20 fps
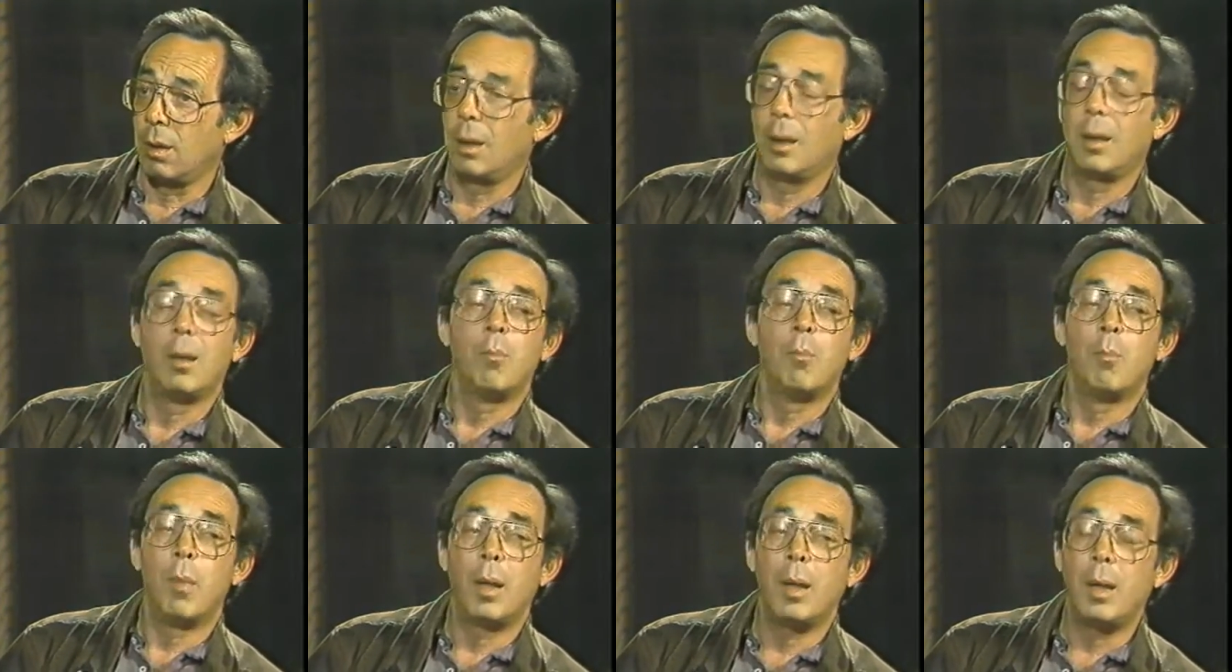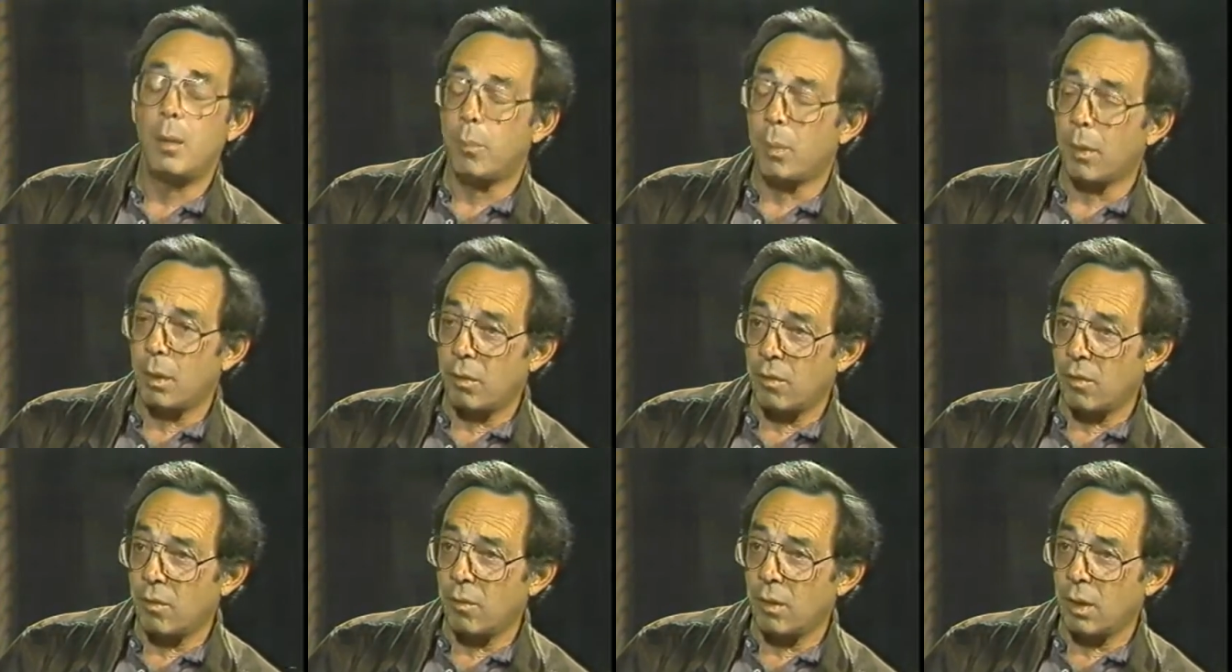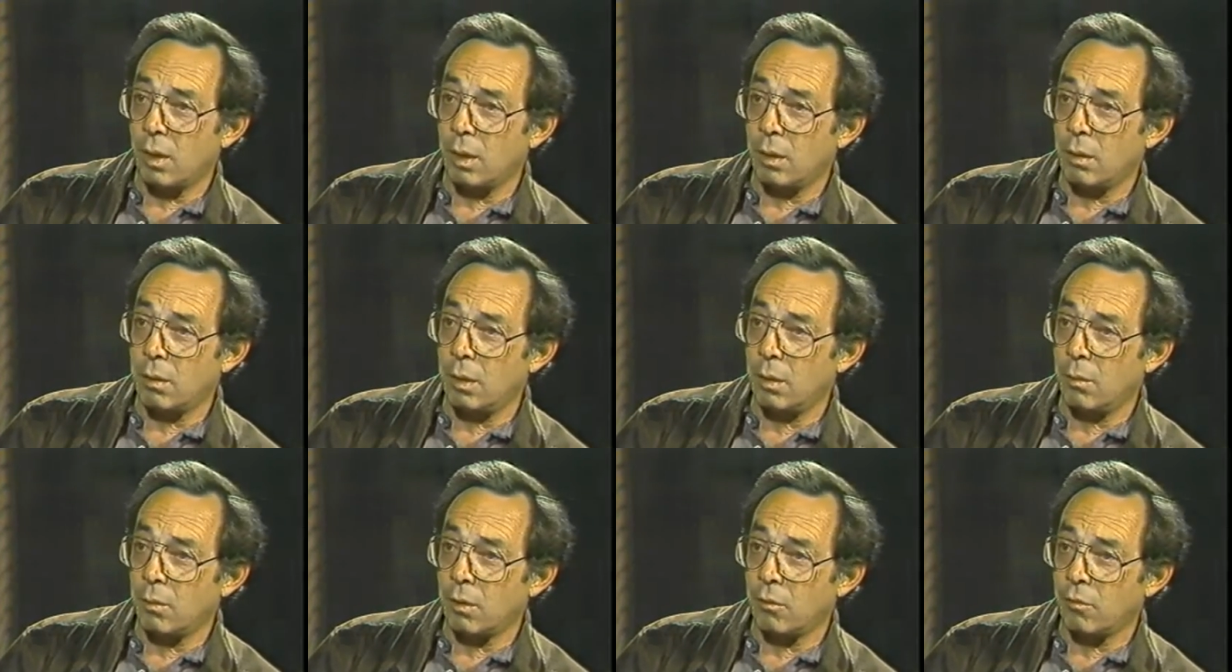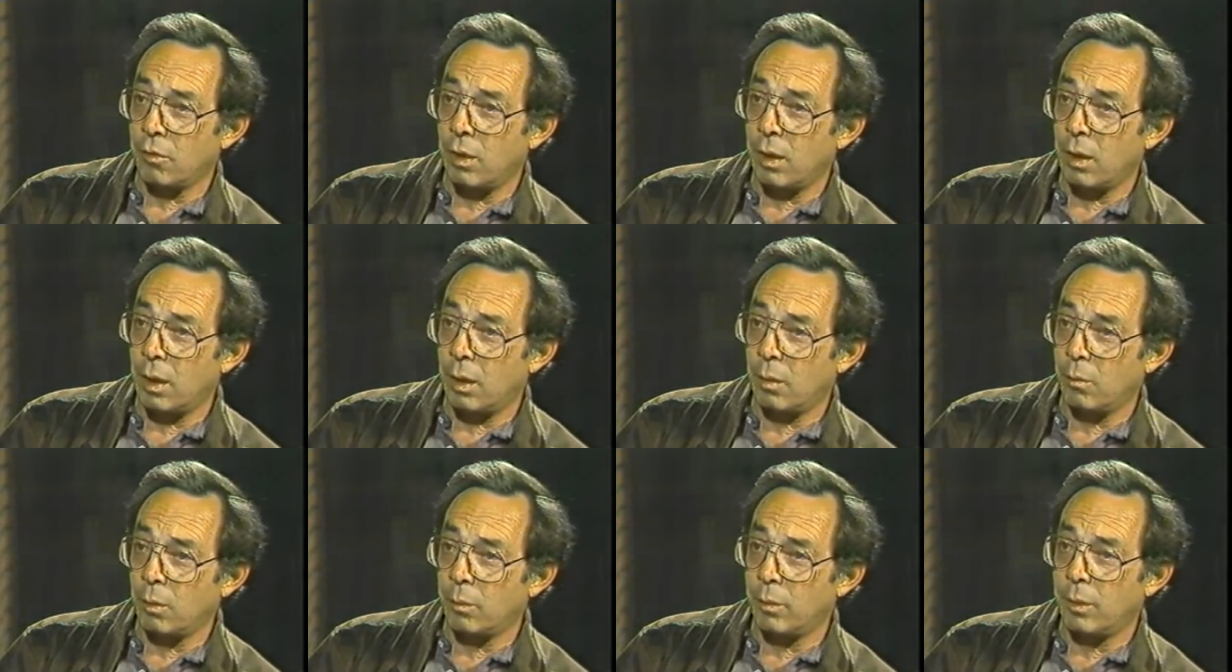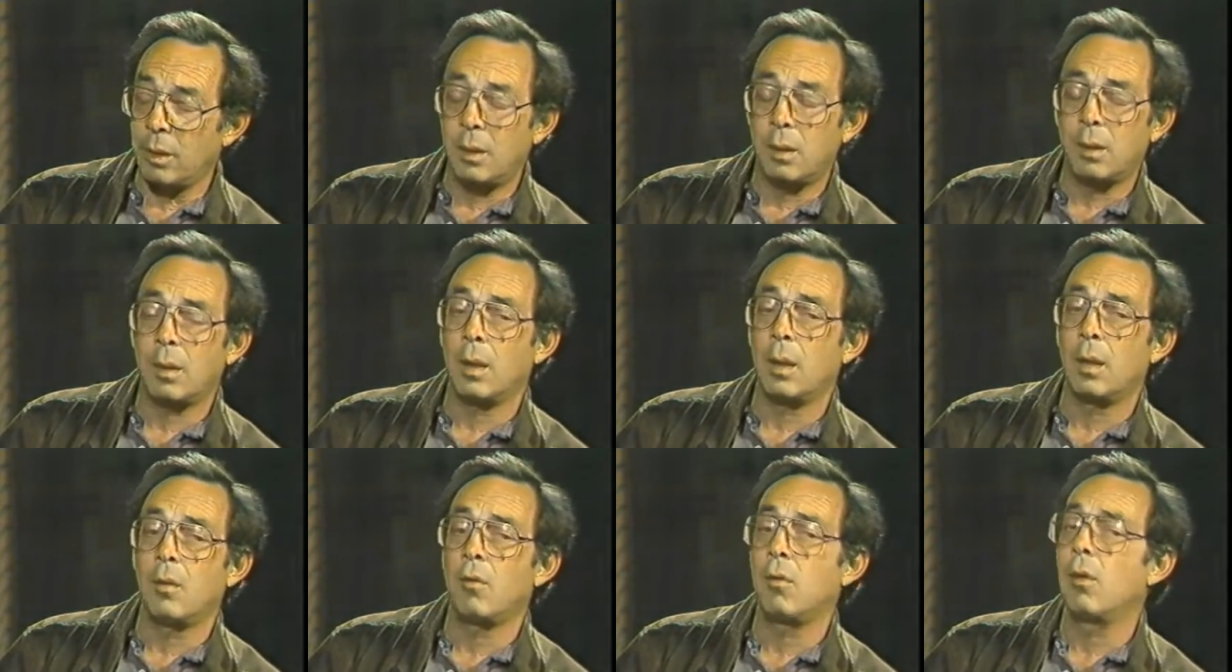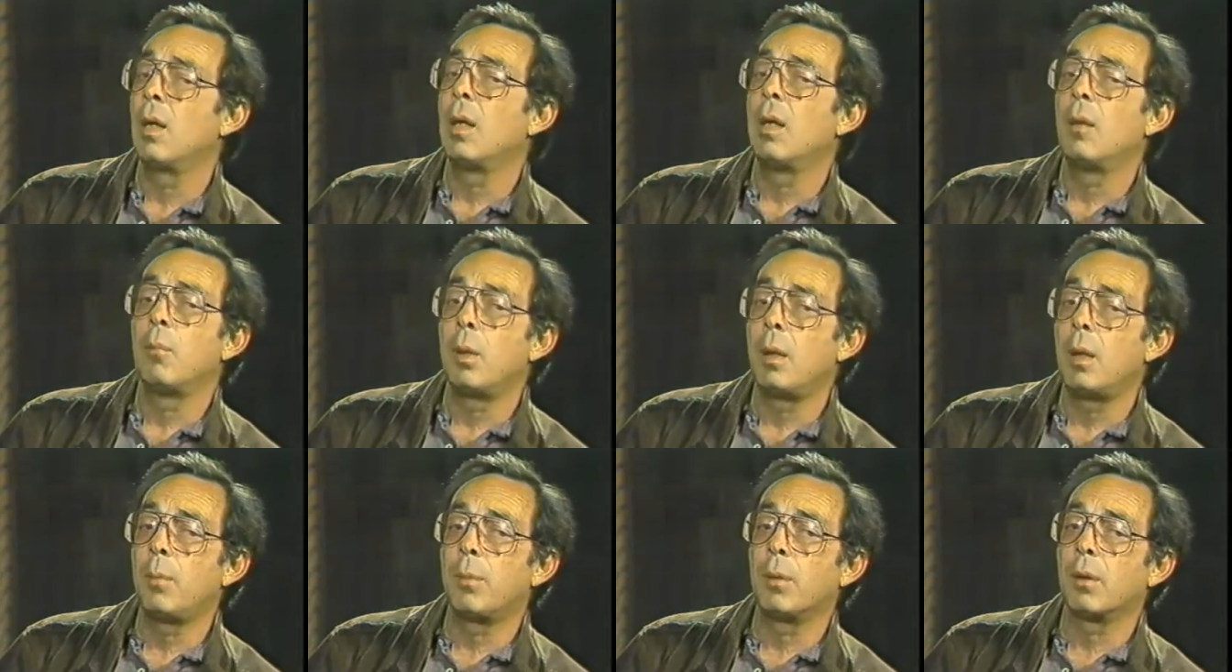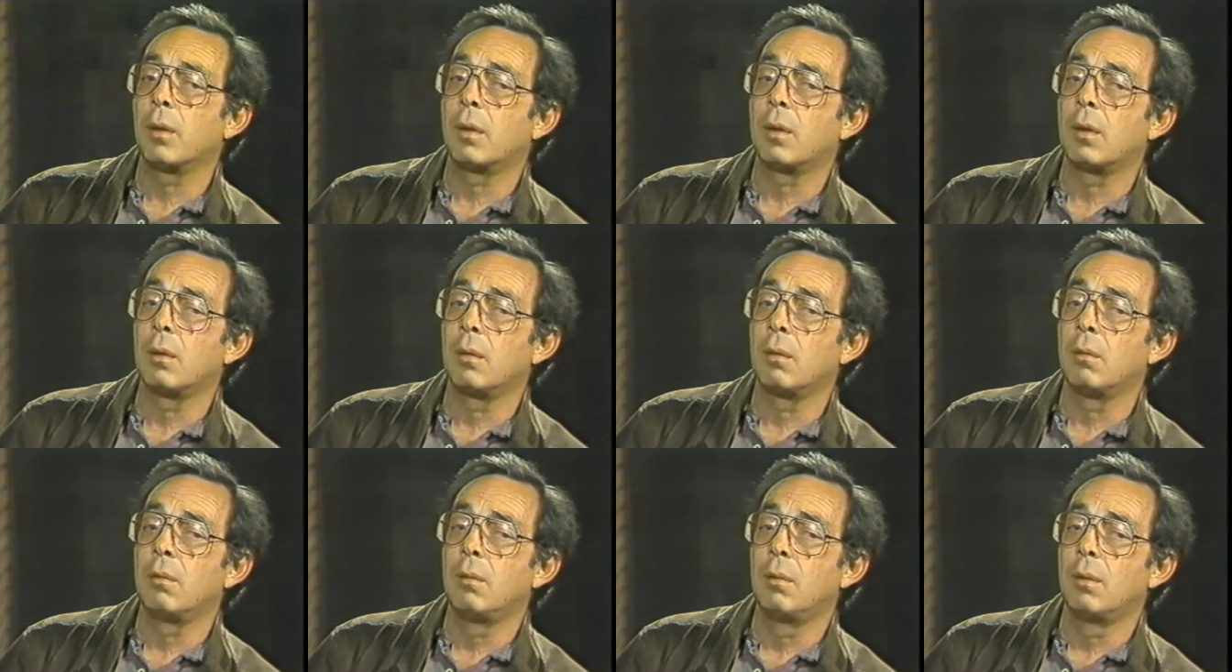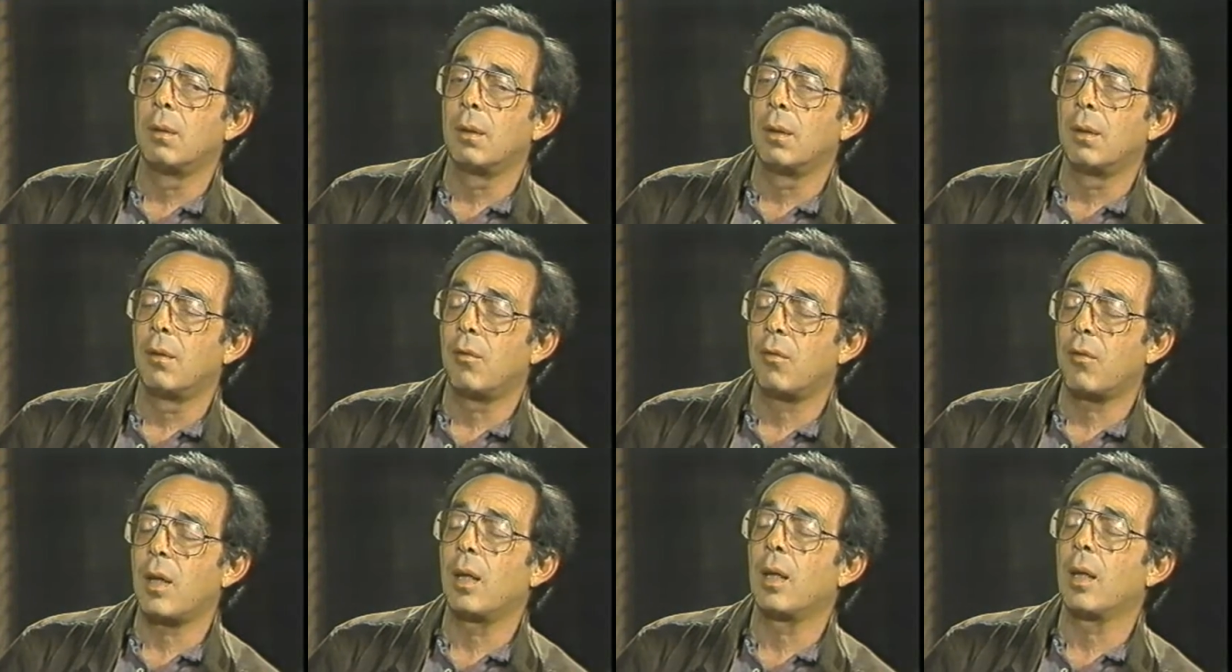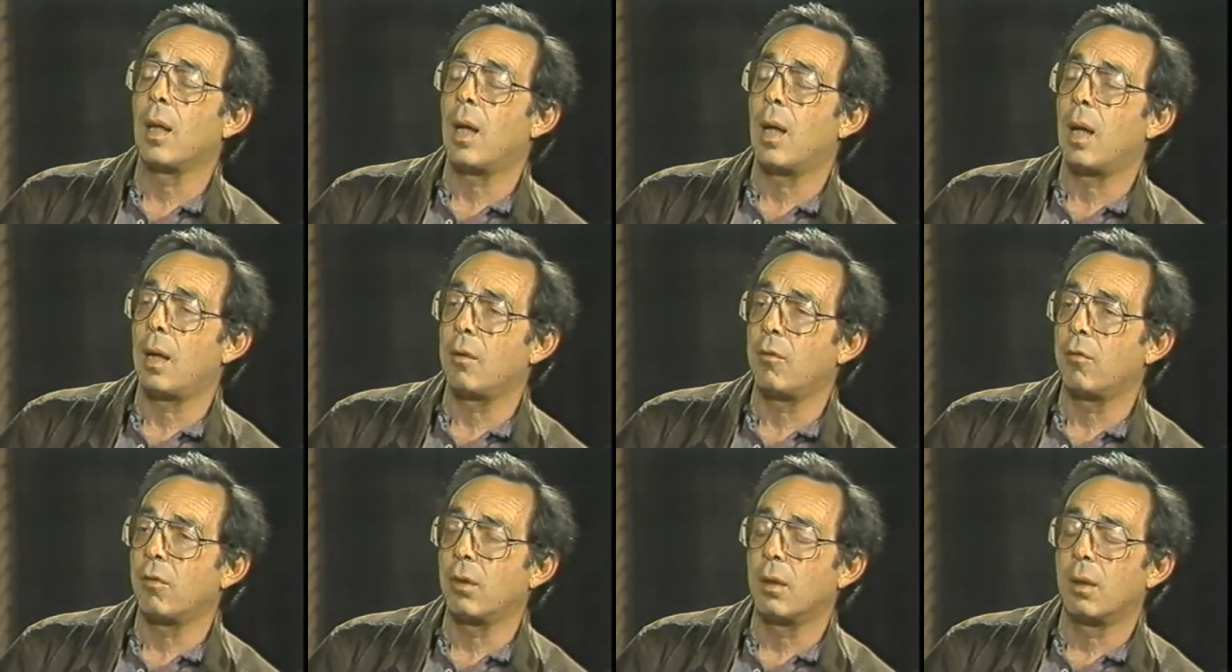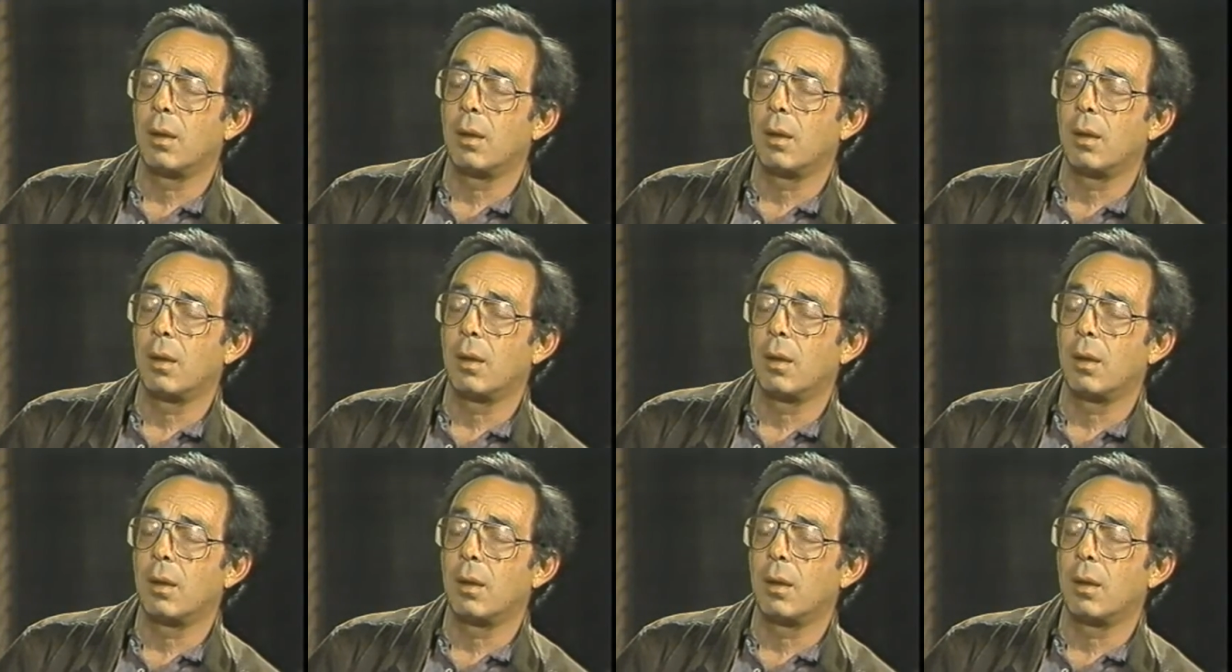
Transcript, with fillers: And in many parts of the country where fallout will be intense, people to stay alive